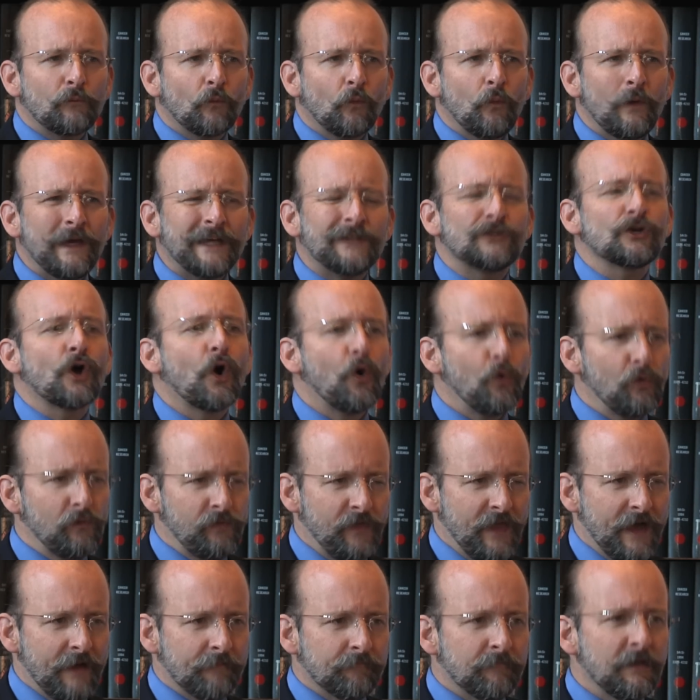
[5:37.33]
we told
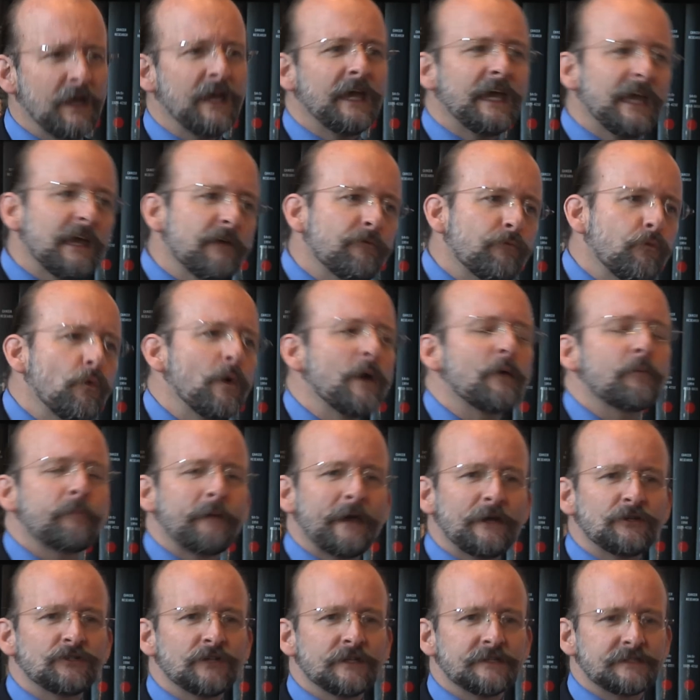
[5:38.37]
them if we're
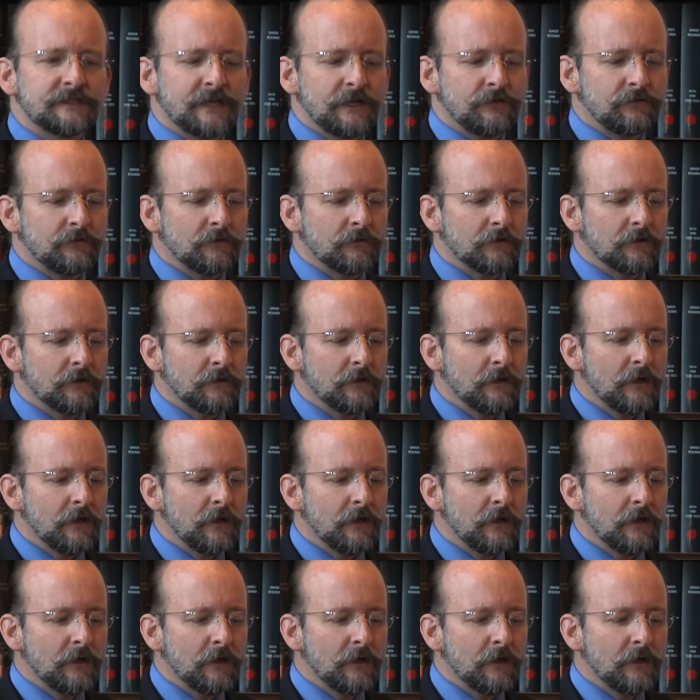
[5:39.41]
patient-centered.